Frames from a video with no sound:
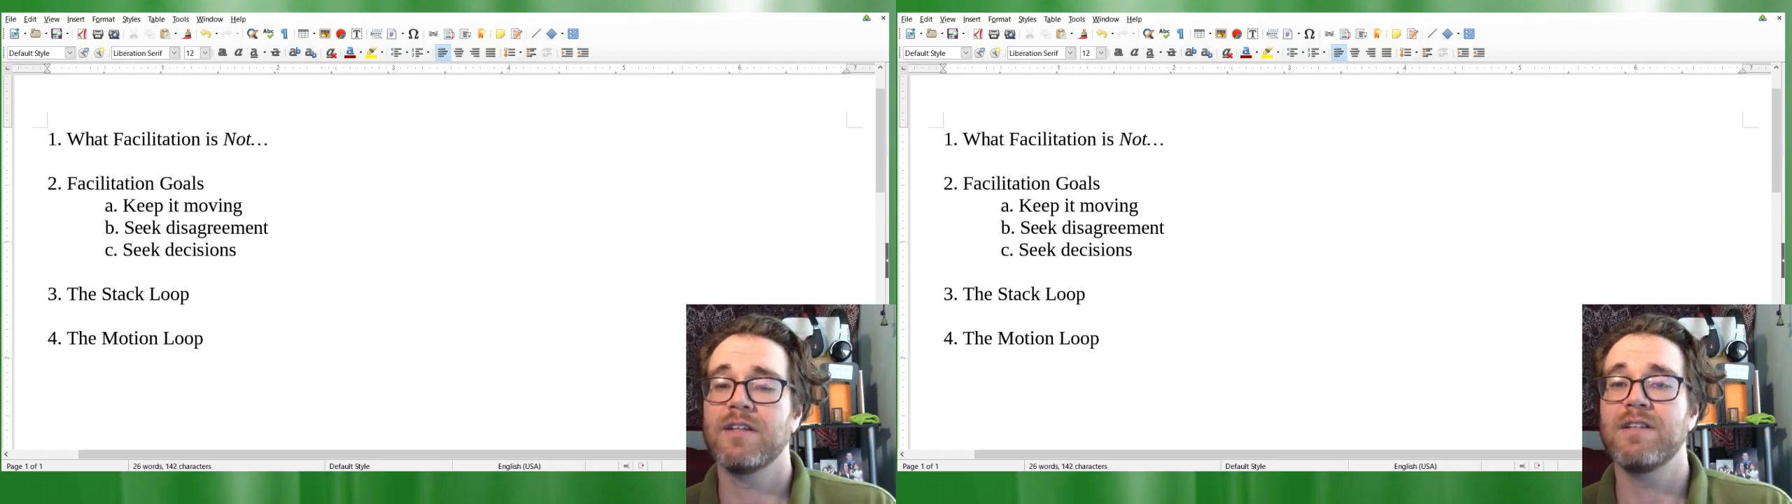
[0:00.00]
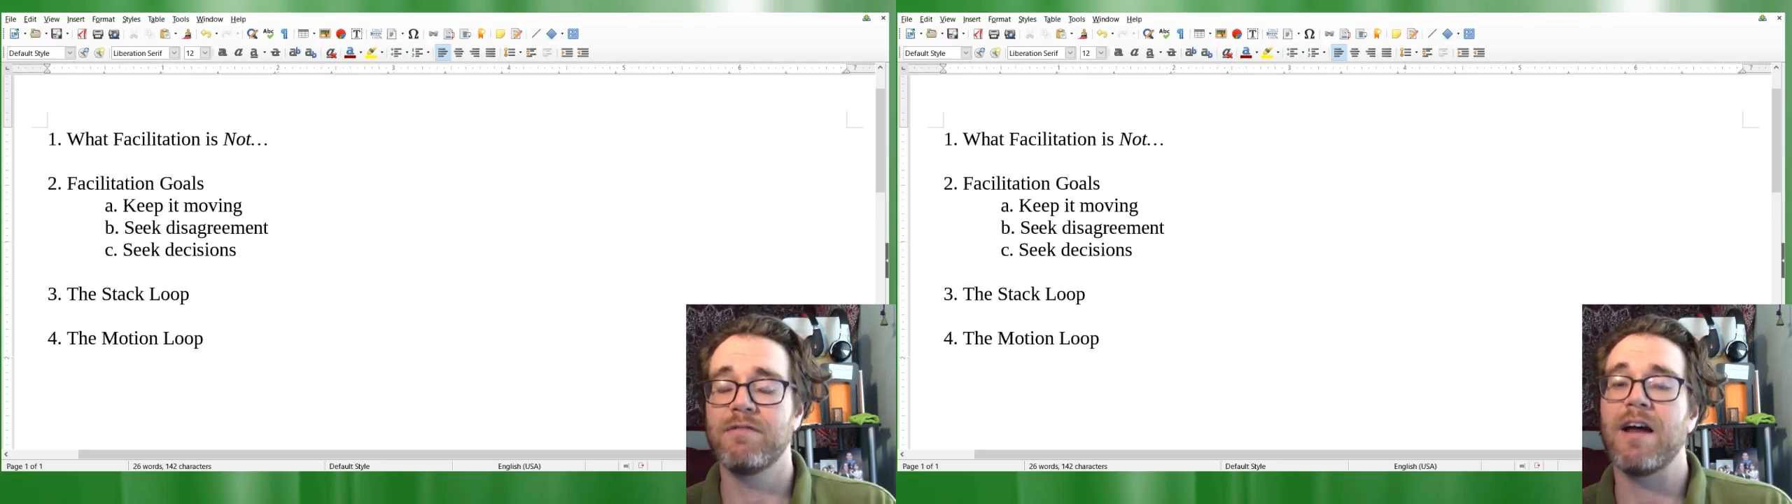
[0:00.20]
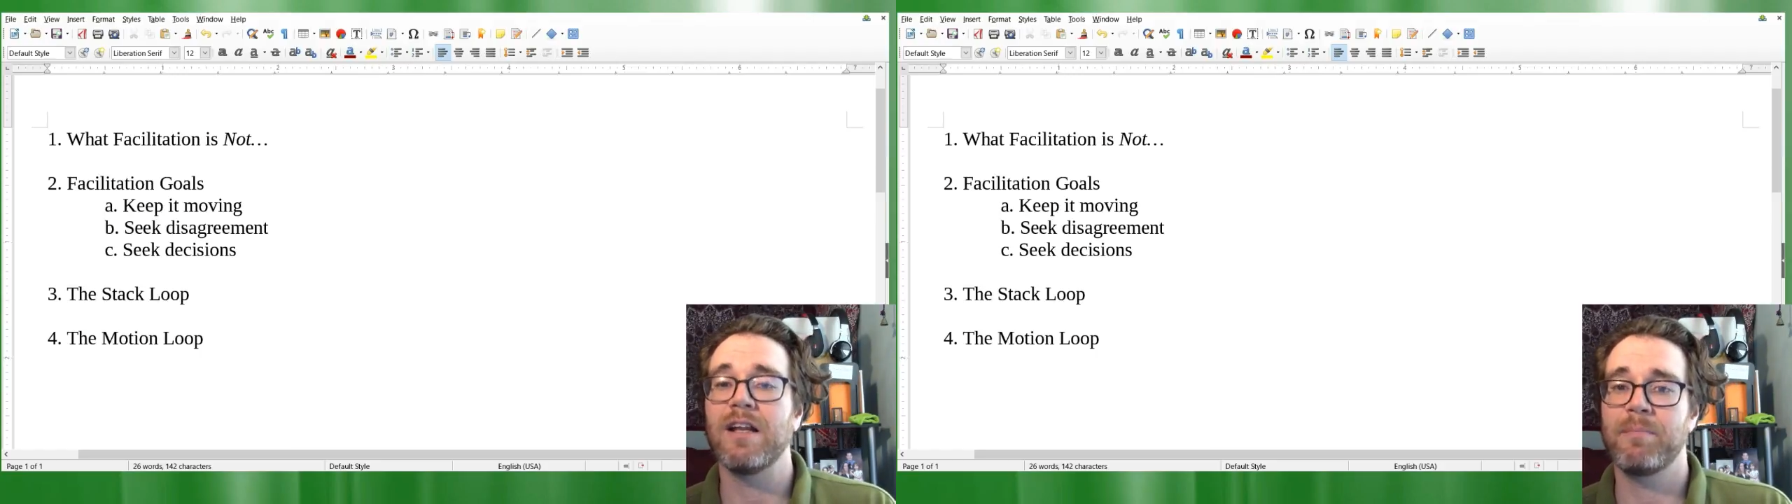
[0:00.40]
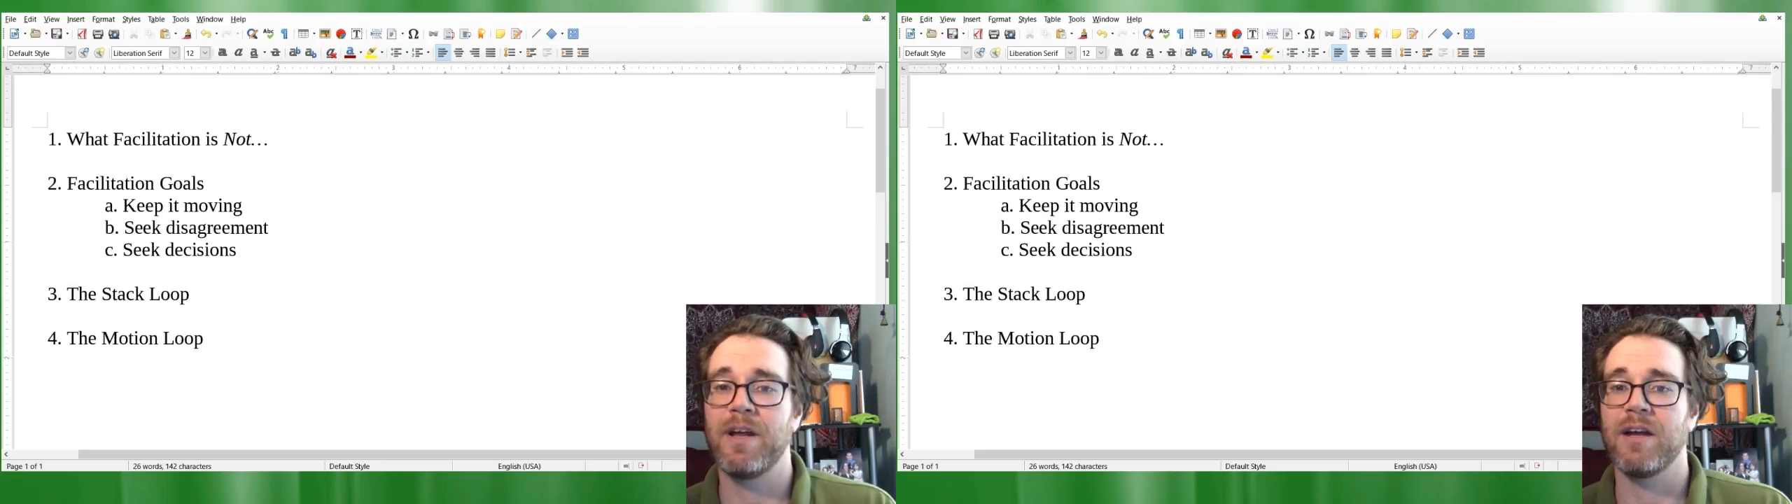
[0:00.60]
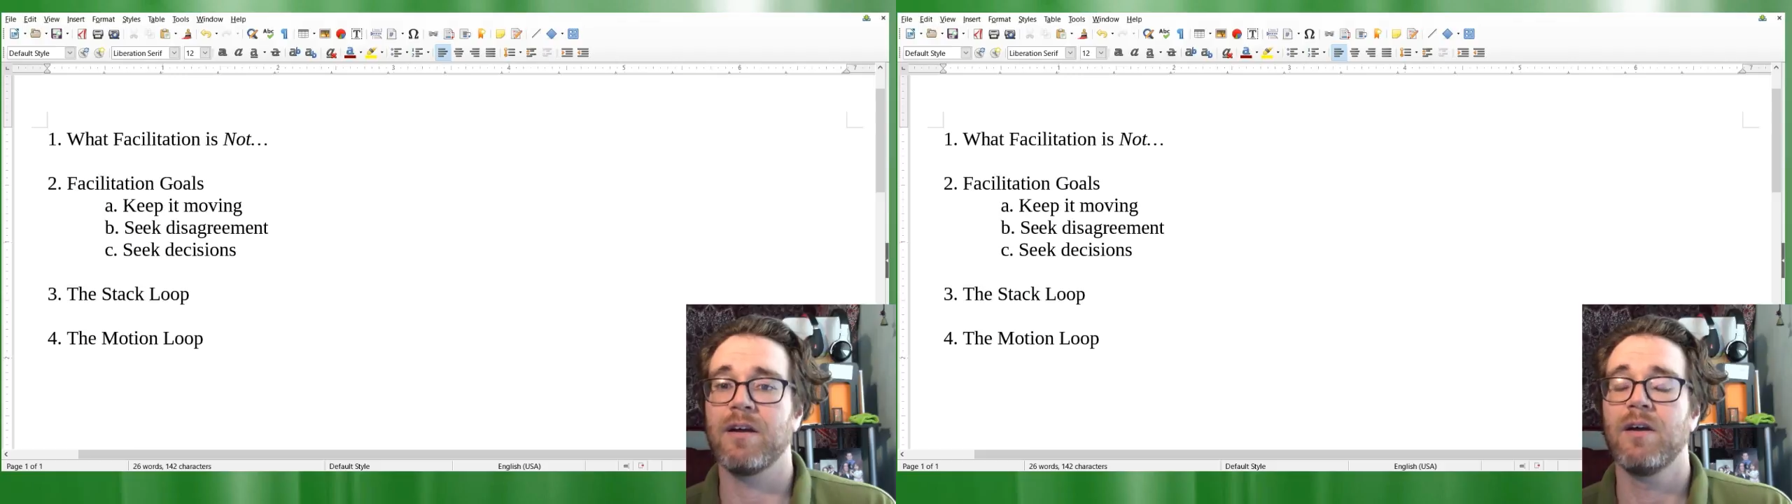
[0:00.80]

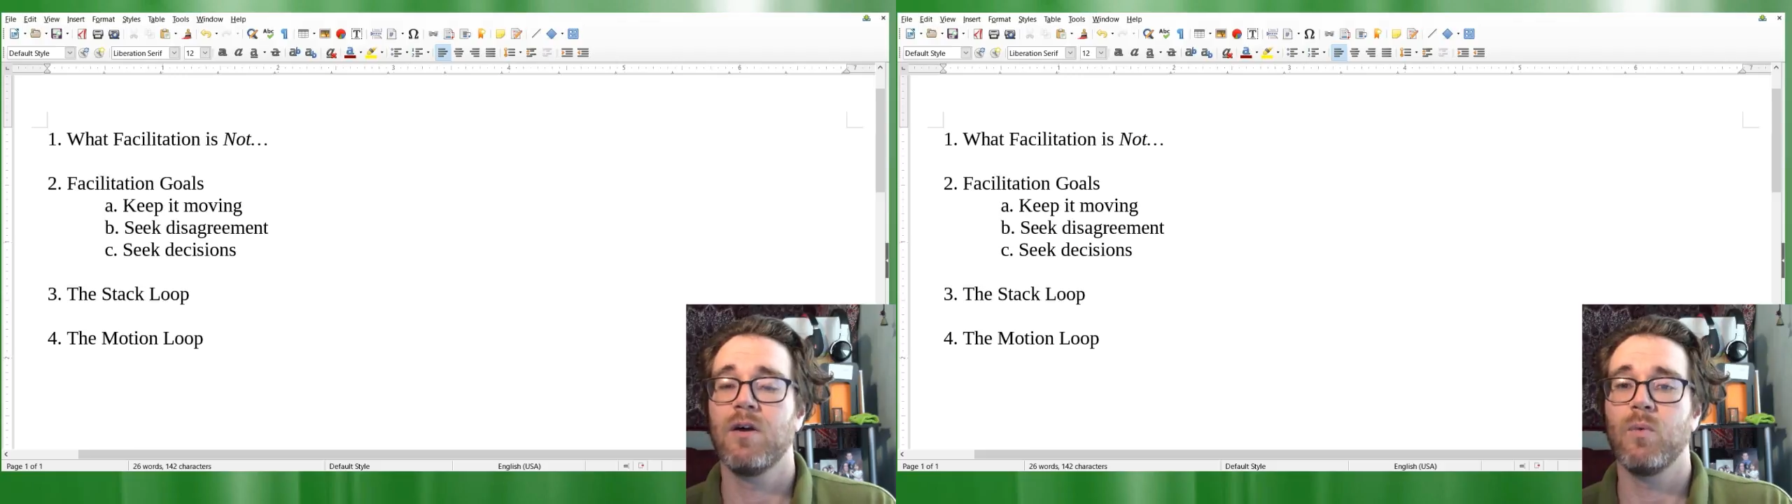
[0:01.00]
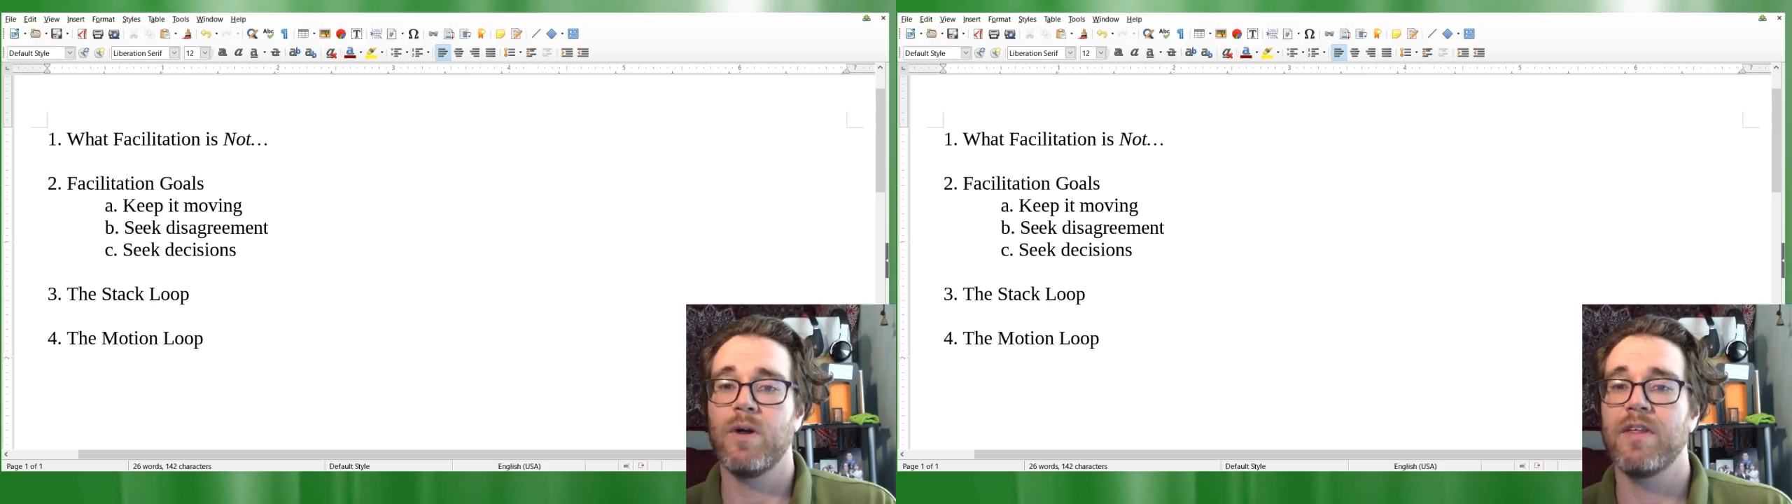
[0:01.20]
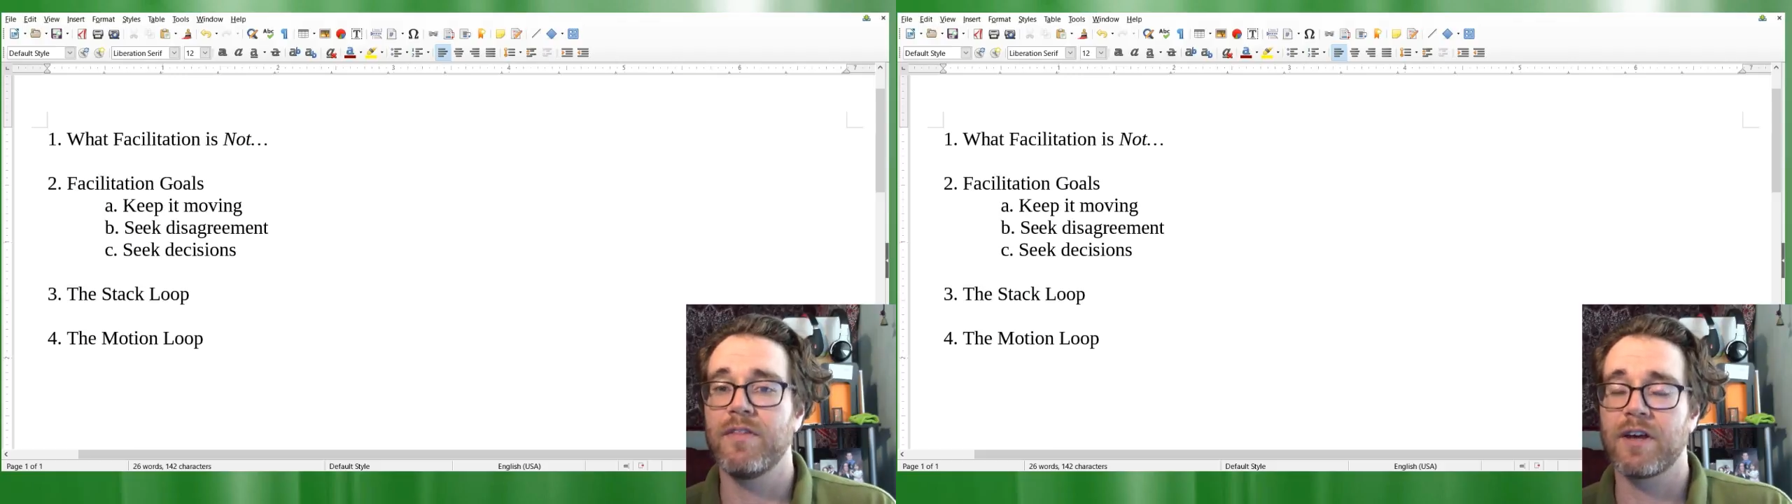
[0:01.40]
developing within